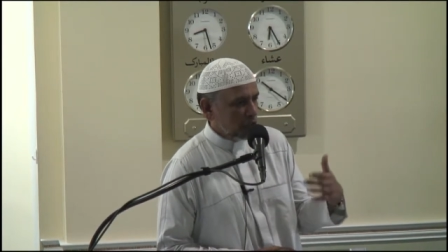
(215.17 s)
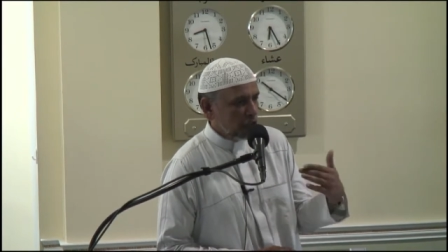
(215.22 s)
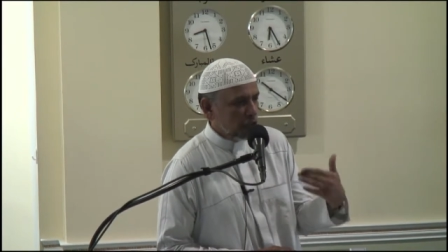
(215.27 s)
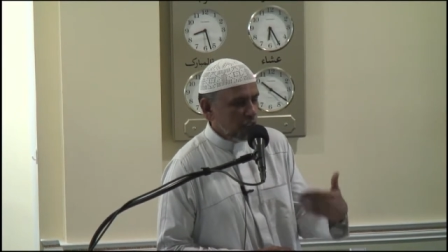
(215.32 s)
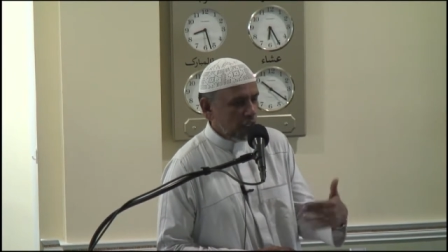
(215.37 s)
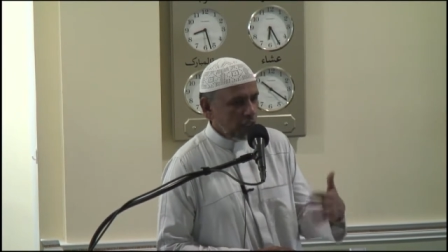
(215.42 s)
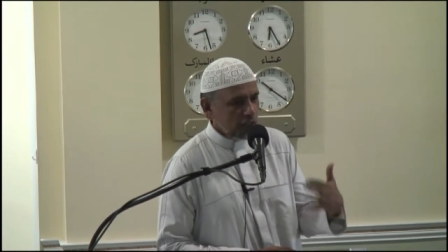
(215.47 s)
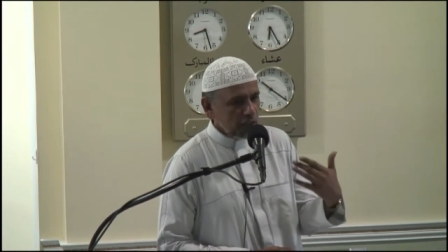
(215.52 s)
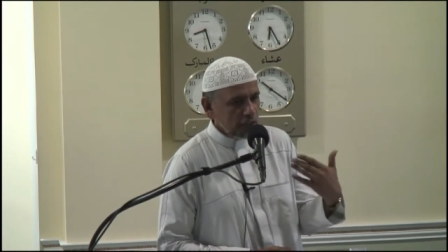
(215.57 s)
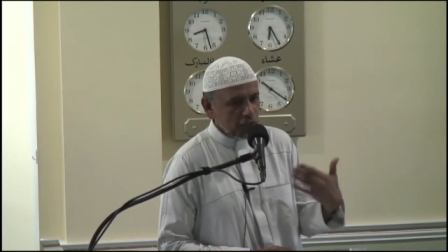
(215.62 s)

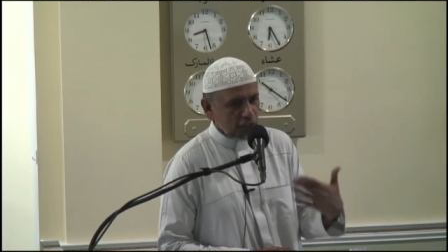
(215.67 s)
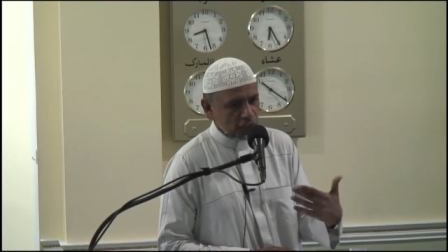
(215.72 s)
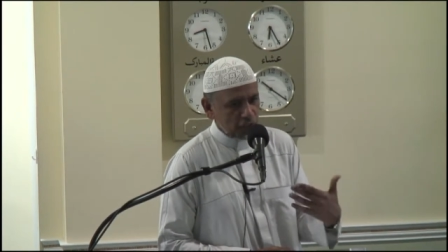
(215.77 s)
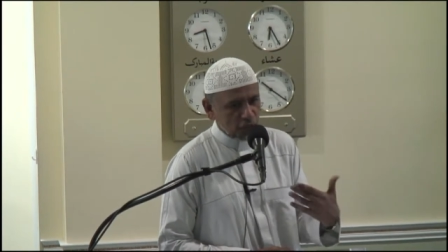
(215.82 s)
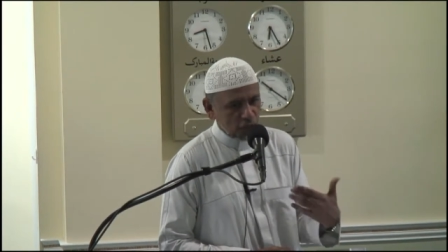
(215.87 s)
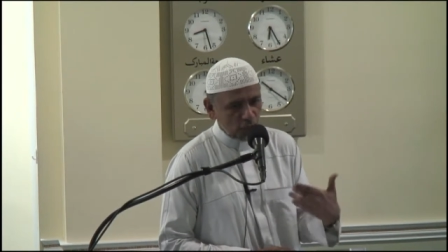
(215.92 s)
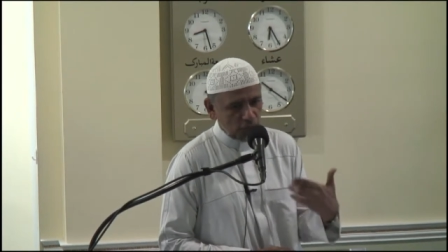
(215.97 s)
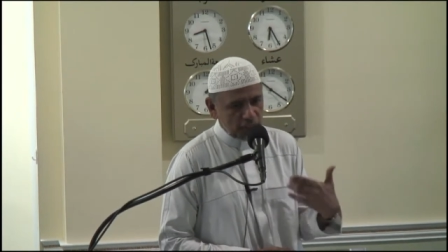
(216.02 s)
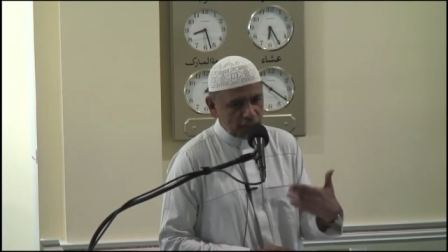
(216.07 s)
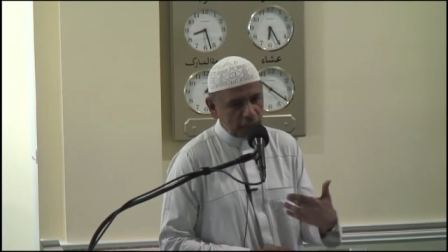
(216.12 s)

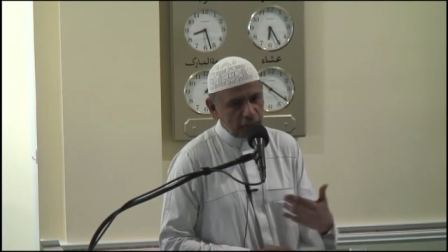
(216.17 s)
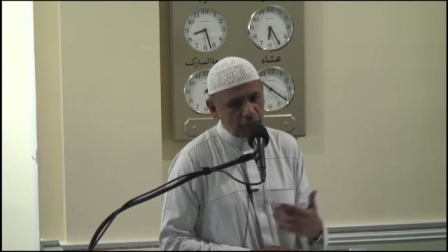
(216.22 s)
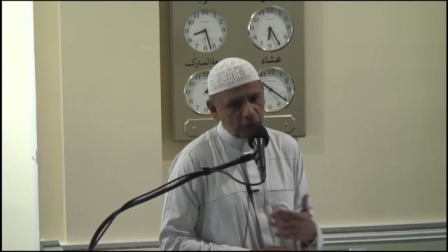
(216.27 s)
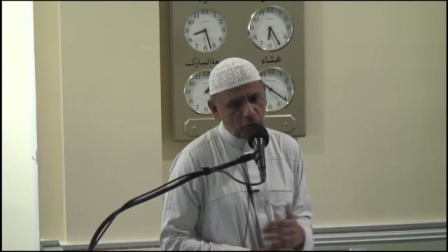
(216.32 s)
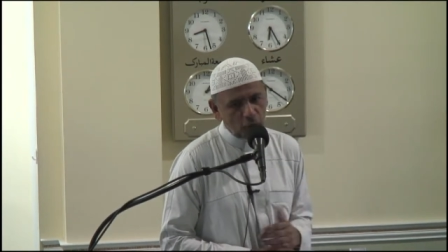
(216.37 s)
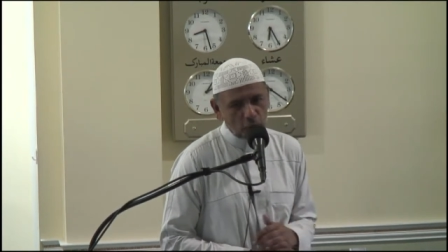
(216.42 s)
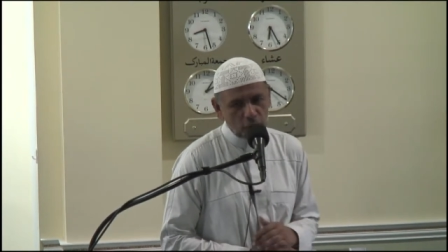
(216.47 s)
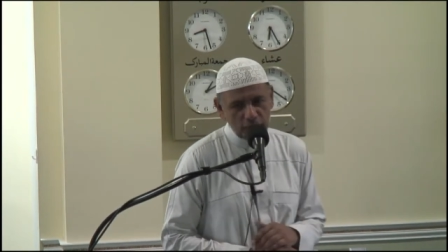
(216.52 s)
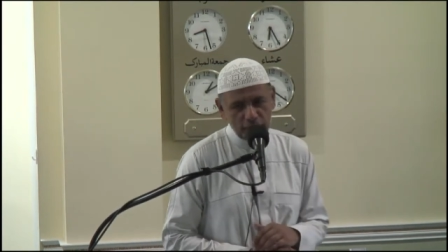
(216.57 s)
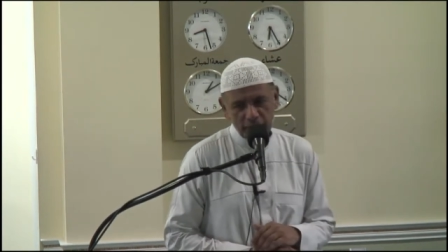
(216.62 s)
changes within
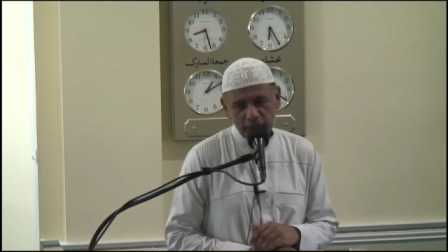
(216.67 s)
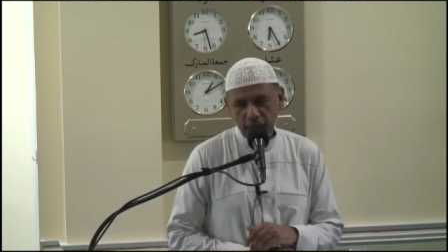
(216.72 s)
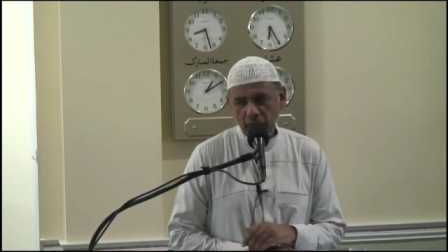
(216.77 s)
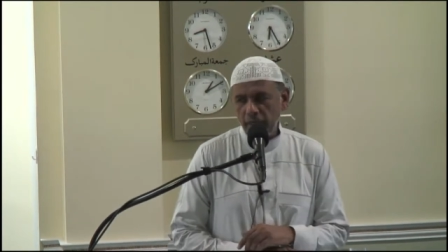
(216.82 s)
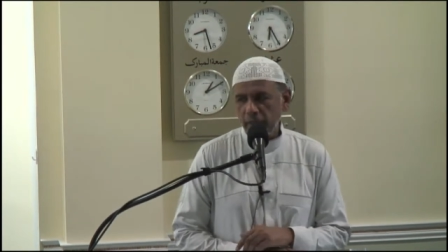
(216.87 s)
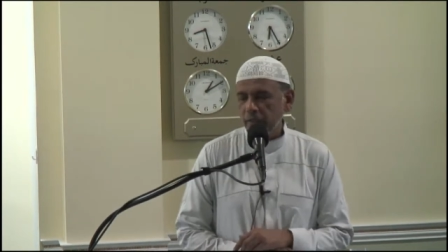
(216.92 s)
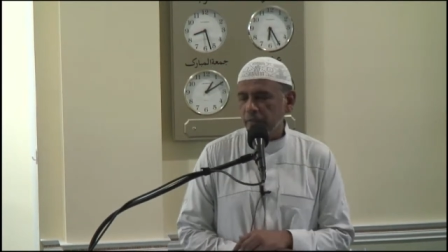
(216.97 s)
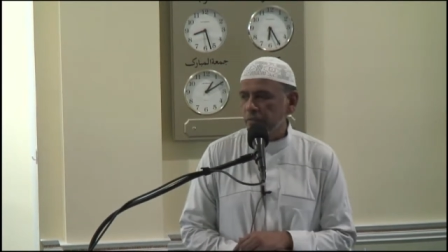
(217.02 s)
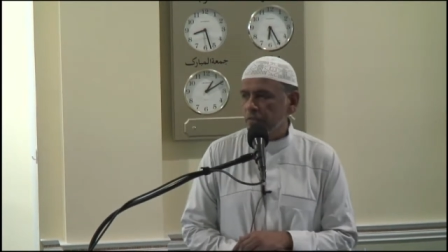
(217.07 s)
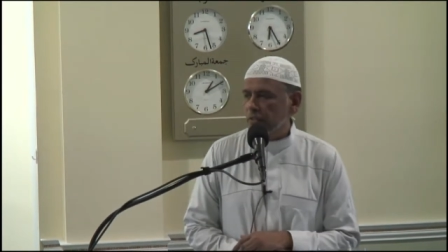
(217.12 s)

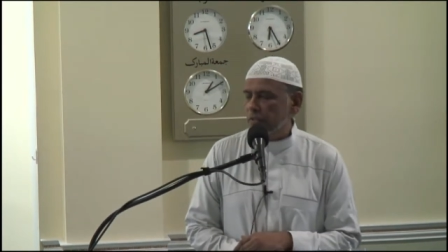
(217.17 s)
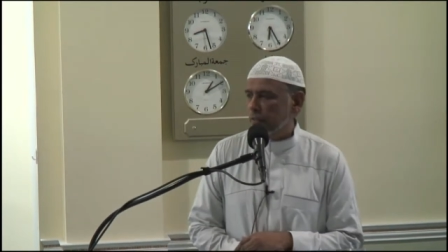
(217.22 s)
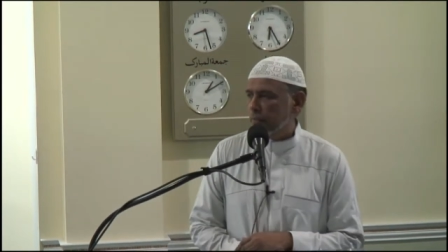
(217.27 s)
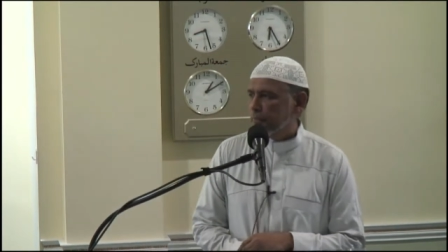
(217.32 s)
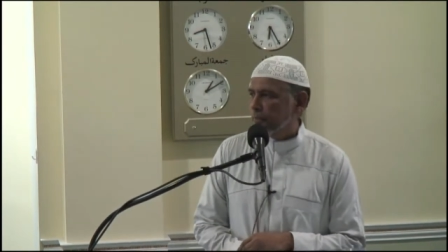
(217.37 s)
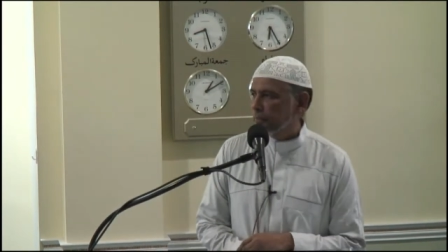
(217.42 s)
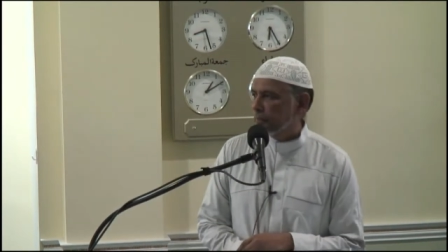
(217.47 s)
ourselves.